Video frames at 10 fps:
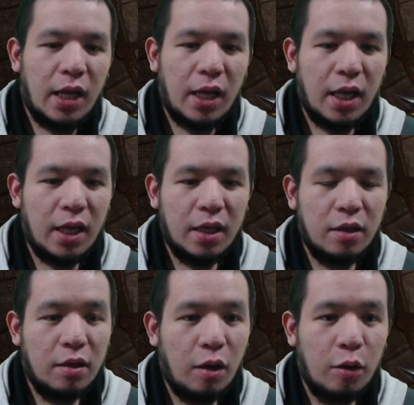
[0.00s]
And
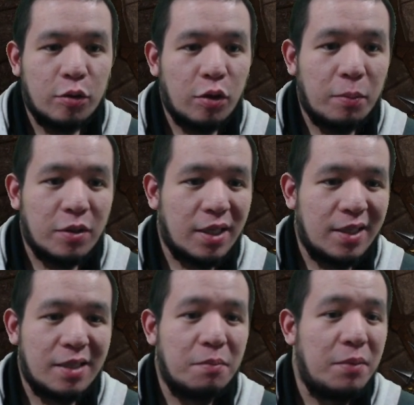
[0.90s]
also I'm using
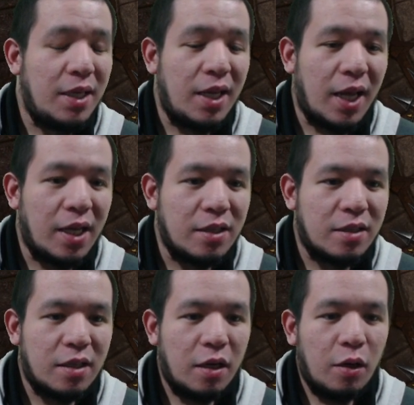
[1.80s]
this Bleeding
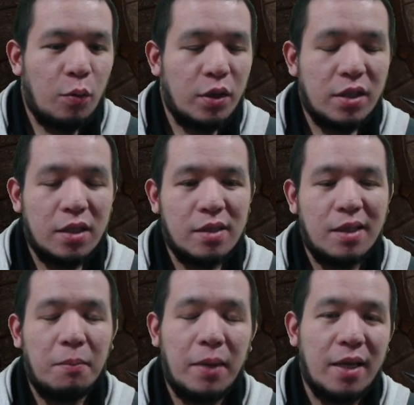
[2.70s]
Edge, which is
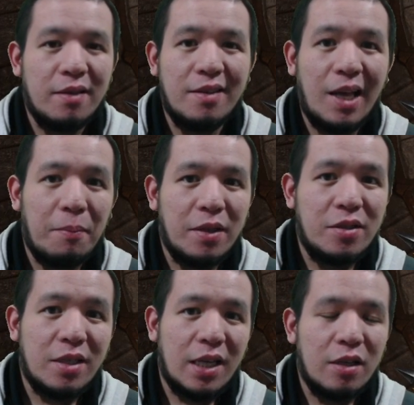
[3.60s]
the main damage
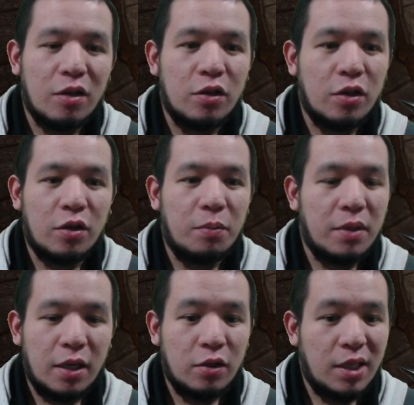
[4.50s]
skill
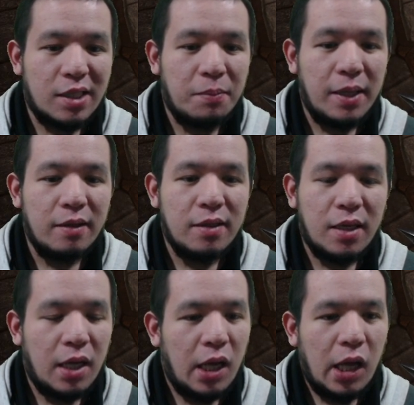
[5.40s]
in this build.
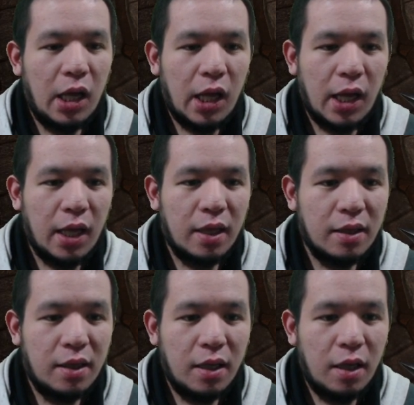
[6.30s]

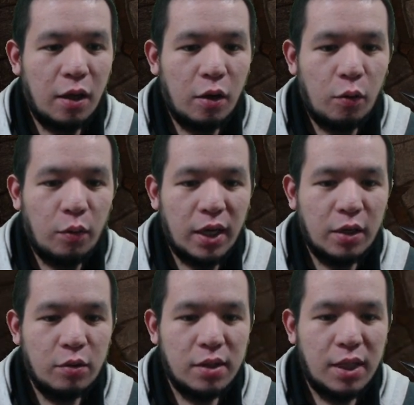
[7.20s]
And when I
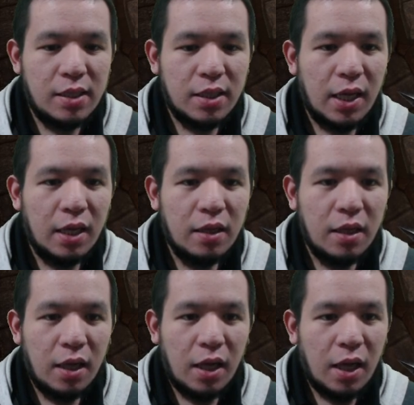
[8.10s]
use this skill,
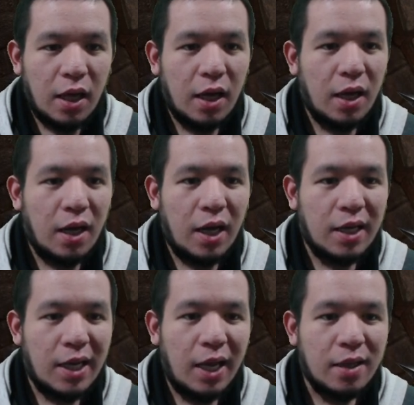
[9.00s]

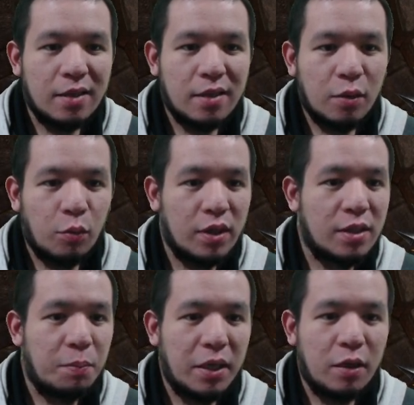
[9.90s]
an axe will
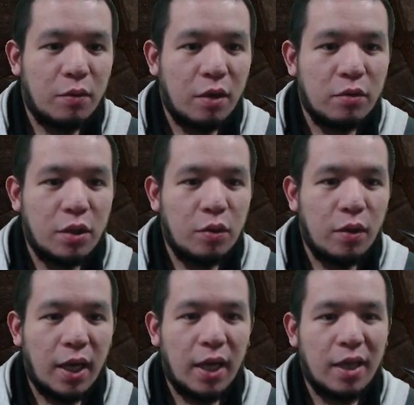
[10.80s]
spin around you
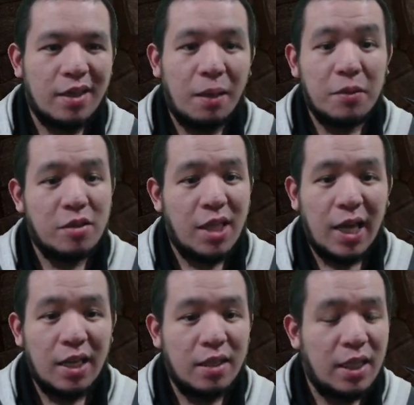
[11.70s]
and damage
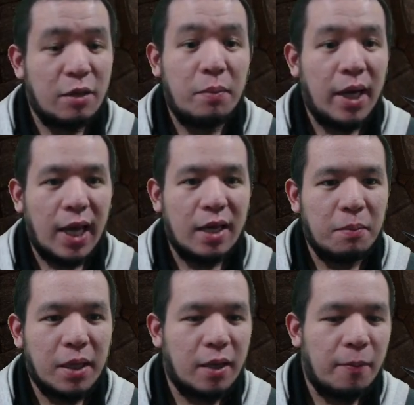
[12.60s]
the nearby enemy.